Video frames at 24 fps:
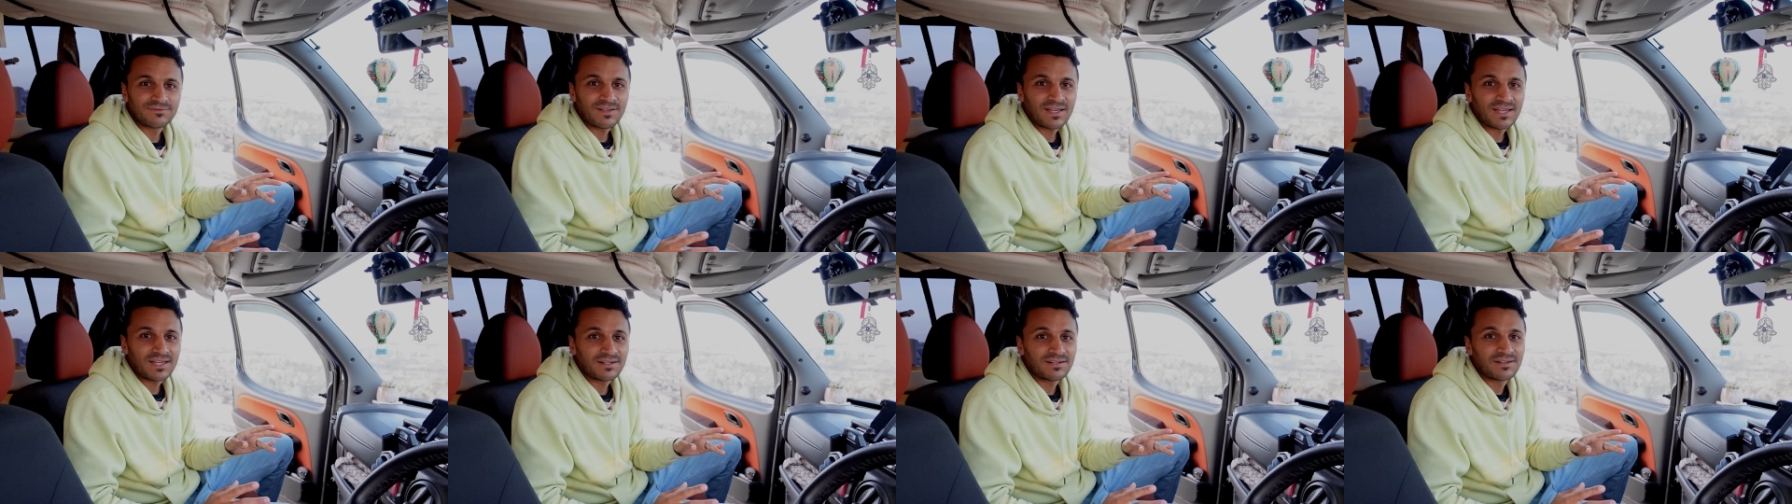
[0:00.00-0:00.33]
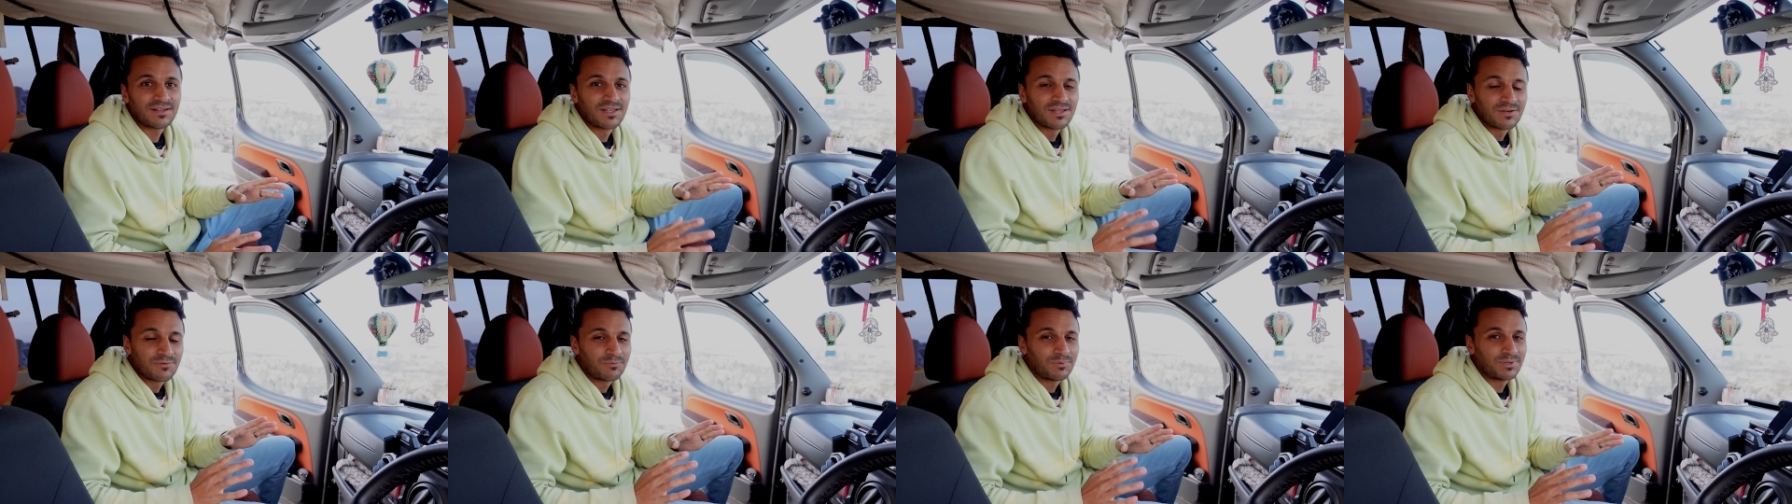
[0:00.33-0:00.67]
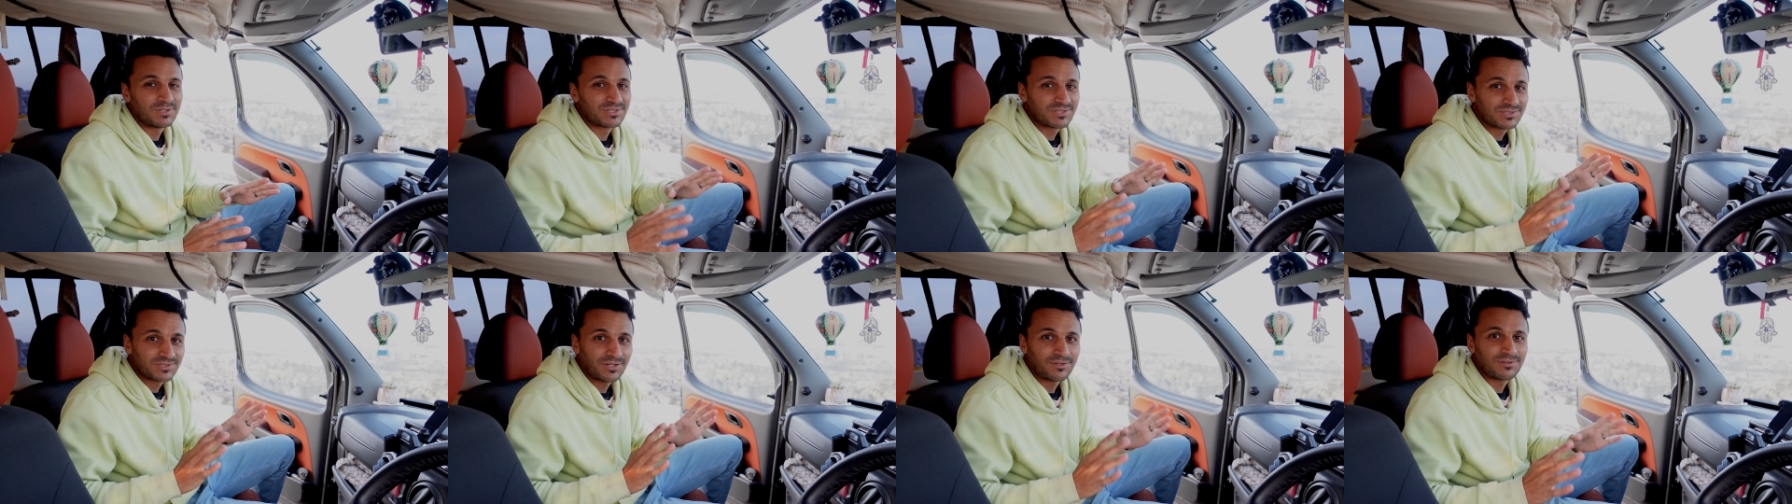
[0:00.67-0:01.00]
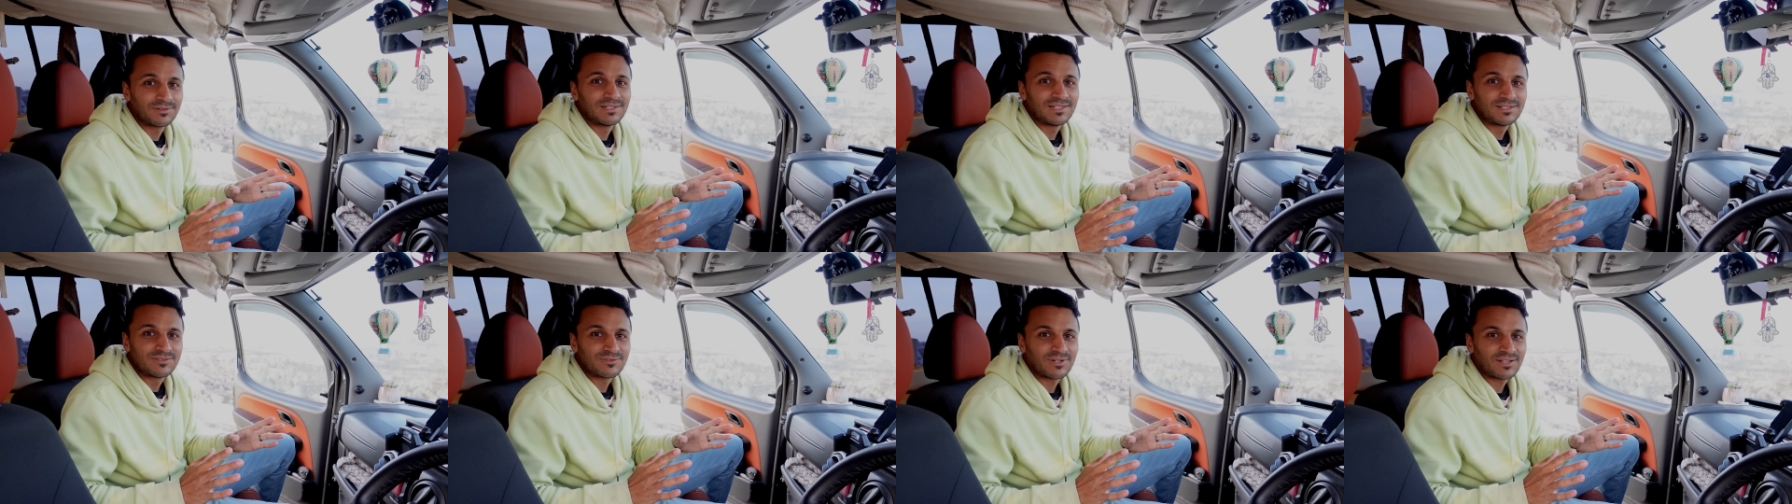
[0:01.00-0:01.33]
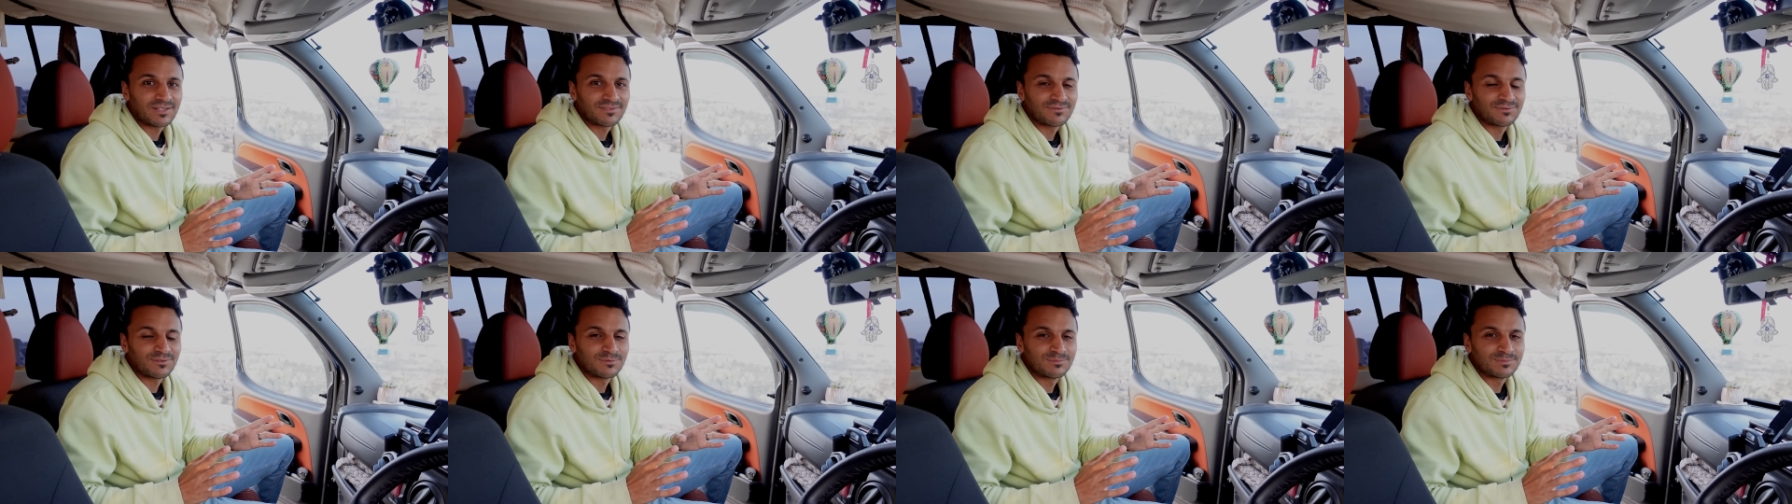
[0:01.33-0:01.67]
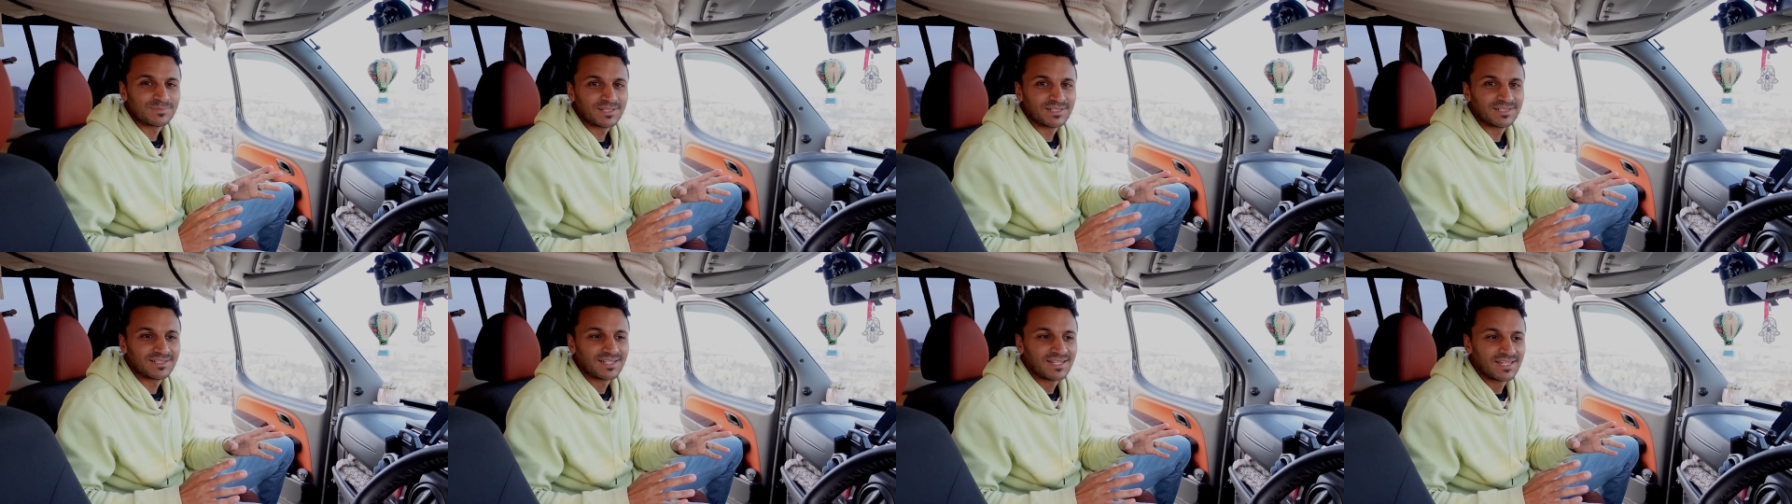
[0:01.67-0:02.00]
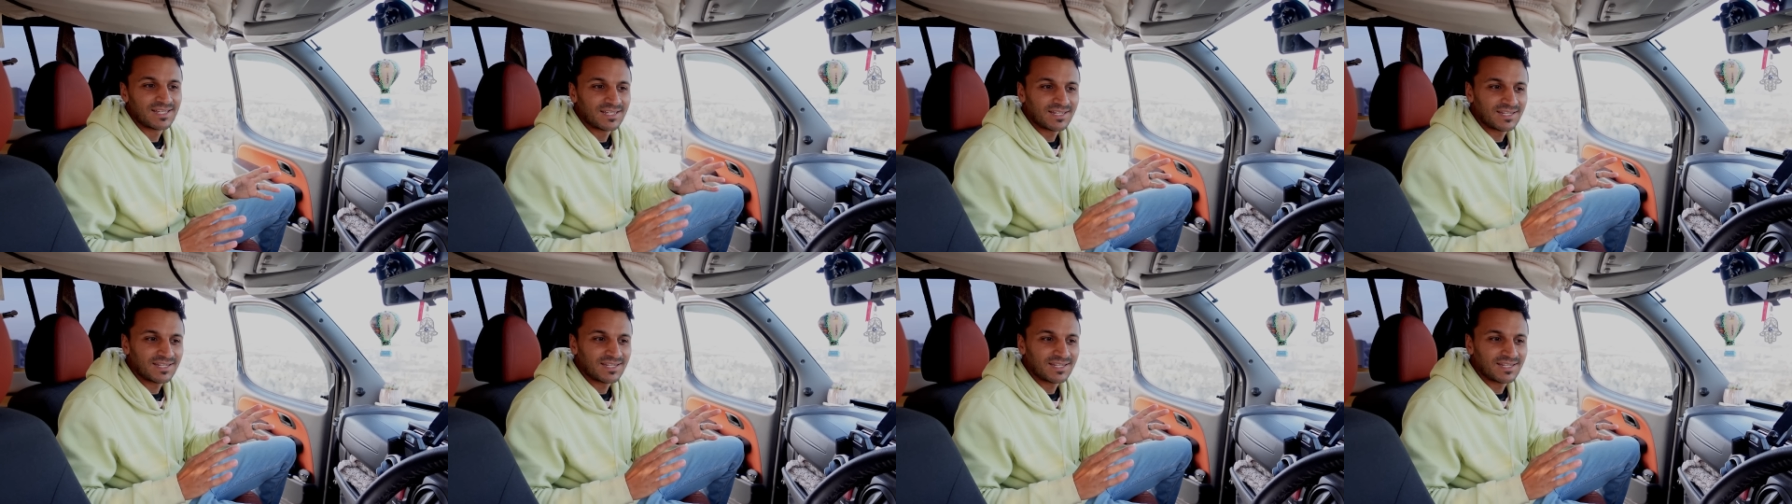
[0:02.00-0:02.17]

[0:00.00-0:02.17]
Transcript: van, which totally transformed it,